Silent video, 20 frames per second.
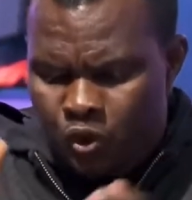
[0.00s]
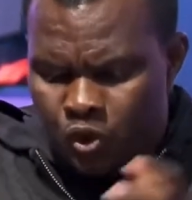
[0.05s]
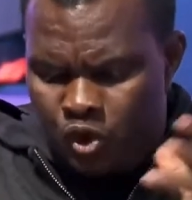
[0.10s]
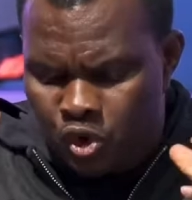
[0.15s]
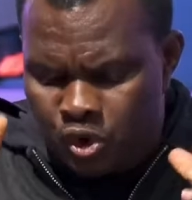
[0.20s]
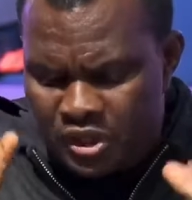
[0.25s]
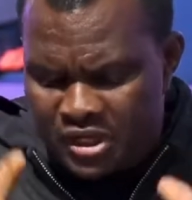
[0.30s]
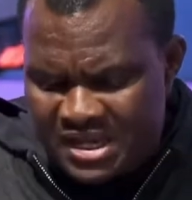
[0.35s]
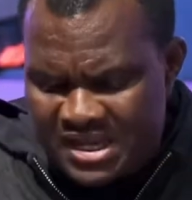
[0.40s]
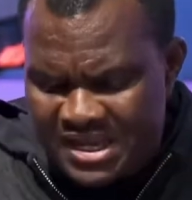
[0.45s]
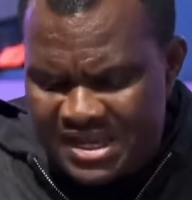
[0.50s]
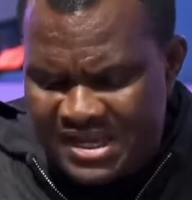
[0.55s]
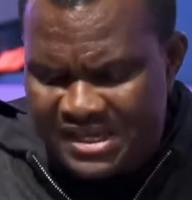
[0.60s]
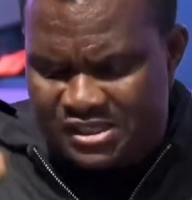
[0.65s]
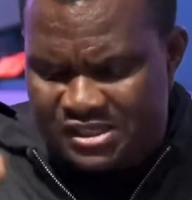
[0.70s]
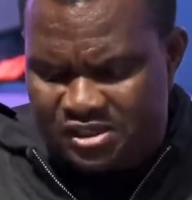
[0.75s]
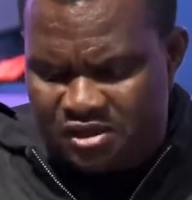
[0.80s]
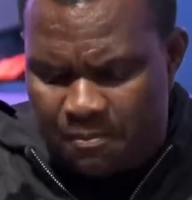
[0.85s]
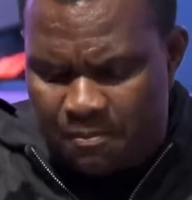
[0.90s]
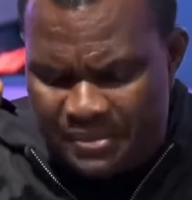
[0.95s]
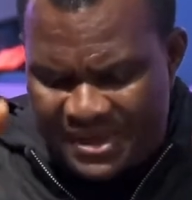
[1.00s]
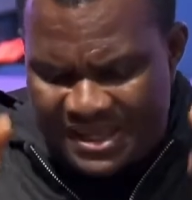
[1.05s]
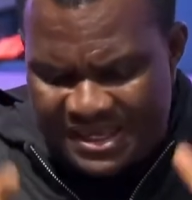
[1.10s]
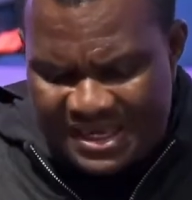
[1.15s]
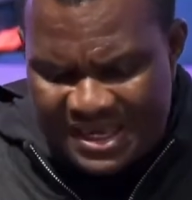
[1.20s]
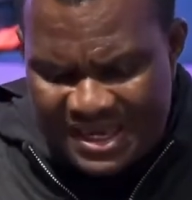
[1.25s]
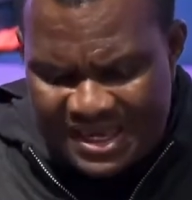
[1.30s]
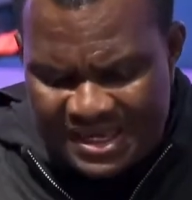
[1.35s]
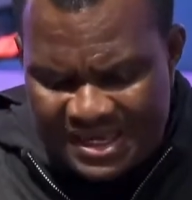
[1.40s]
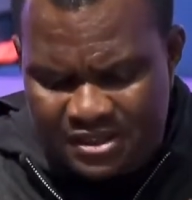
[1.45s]
You need to
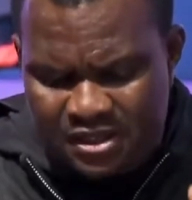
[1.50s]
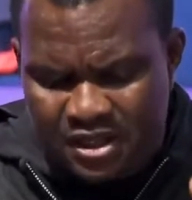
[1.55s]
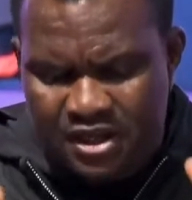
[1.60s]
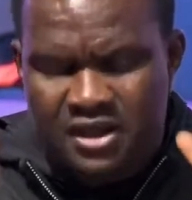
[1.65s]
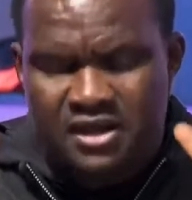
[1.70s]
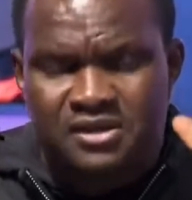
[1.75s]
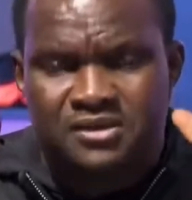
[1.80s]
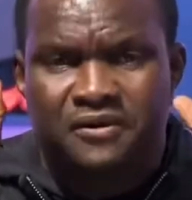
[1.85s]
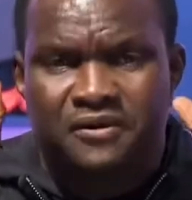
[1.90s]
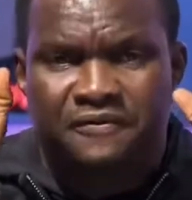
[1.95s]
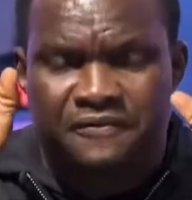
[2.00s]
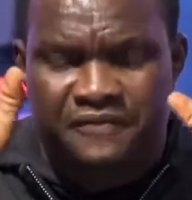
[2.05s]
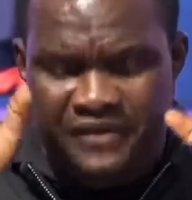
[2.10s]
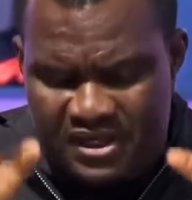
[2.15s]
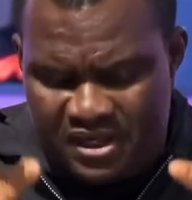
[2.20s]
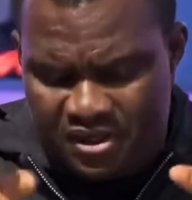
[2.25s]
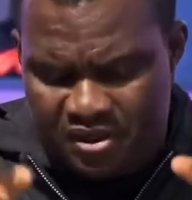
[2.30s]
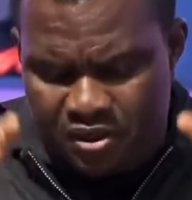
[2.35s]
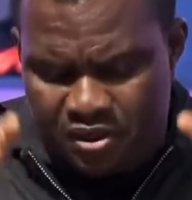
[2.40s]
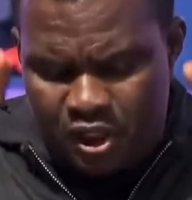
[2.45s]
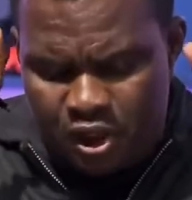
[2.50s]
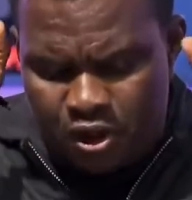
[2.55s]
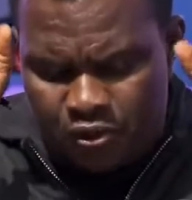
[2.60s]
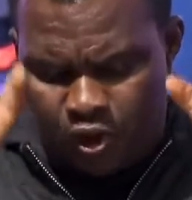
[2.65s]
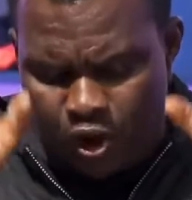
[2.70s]
begin to fill